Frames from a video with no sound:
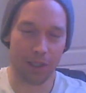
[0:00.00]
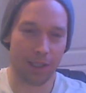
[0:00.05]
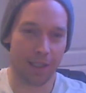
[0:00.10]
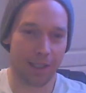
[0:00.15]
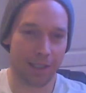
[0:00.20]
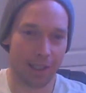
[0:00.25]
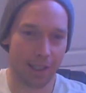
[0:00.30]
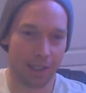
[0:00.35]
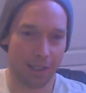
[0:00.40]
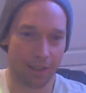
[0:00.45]
I
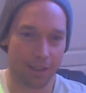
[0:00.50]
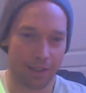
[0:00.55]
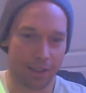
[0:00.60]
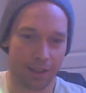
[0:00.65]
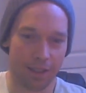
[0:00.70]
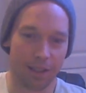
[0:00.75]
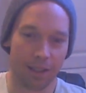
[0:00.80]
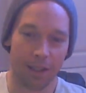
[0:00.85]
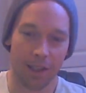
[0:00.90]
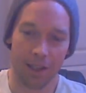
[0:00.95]
get is
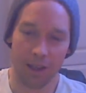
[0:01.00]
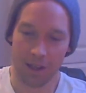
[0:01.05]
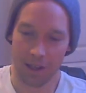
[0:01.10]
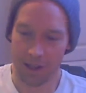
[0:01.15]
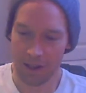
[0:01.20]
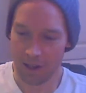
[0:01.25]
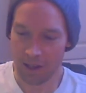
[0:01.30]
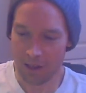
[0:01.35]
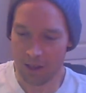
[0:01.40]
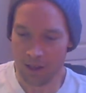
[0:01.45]
the
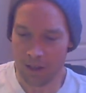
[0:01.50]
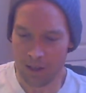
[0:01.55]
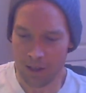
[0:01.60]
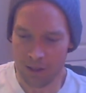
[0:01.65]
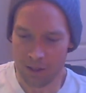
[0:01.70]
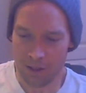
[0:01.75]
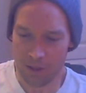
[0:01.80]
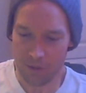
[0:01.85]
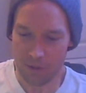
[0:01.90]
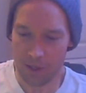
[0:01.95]

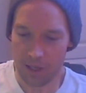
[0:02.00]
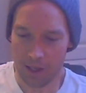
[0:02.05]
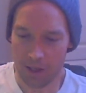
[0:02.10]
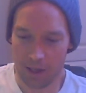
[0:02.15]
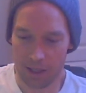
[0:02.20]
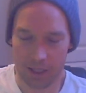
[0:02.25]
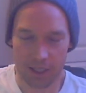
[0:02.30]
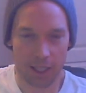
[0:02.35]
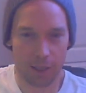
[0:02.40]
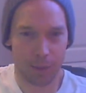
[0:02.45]

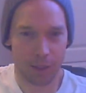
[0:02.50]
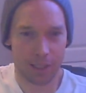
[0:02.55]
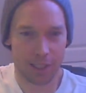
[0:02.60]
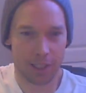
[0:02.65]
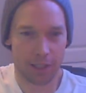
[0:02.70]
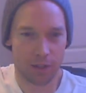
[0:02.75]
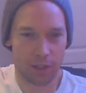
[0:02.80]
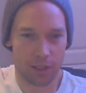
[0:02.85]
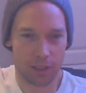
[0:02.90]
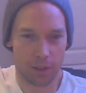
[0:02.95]
Summit
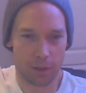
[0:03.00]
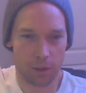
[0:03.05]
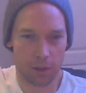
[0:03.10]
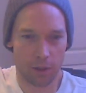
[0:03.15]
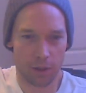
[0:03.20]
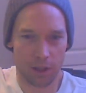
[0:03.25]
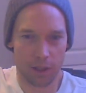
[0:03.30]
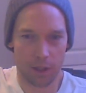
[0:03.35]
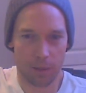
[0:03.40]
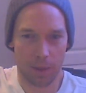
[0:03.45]
Series logo
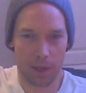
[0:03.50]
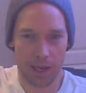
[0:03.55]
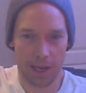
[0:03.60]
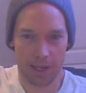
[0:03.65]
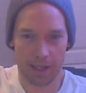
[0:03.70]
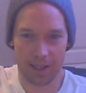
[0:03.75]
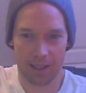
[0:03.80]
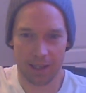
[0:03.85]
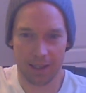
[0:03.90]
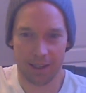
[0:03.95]
on the
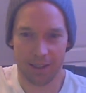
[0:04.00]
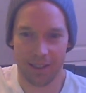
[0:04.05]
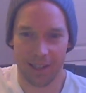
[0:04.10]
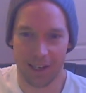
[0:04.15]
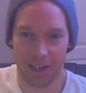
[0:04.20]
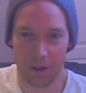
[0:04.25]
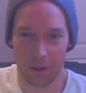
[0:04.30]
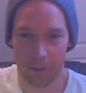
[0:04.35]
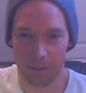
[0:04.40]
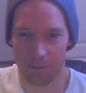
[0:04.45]
back.
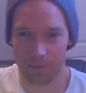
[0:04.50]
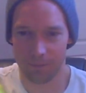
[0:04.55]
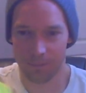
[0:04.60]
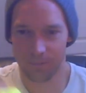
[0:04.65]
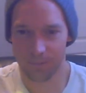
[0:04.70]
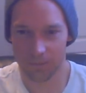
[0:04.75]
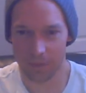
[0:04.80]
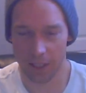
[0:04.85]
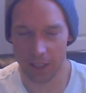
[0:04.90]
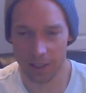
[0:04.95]
Now,
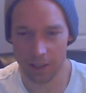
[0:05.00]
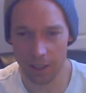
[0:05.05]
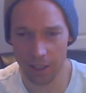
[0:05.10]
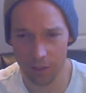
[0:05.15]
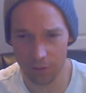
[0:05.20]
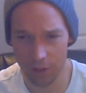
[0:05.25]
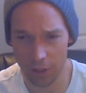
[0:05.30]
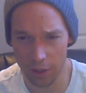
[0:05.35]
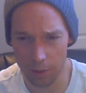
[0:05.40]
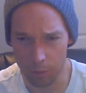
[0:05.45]
it's got a
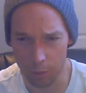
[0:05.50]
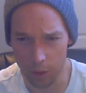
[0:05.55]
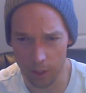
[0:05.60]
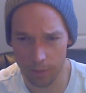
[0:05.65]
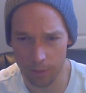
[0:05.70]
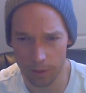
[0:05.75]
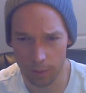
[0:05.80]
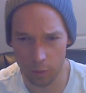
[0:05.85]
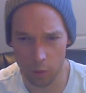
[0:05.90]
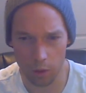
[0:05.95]
very
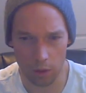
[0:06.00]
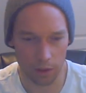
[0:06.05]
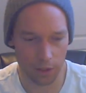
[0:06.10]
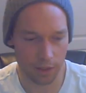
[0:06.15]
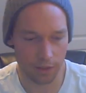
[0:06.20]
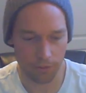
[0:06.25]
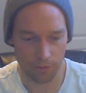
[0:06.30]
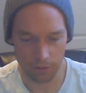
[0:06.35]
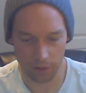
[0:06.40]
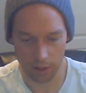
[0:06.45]
premium
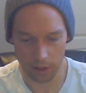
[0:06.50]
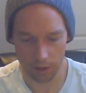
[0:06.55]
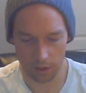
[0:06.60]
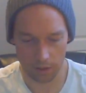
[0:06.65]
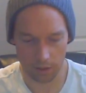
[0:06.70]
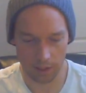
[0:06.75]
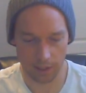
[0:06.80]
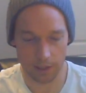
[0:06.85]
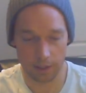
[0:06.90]
quality feel. It's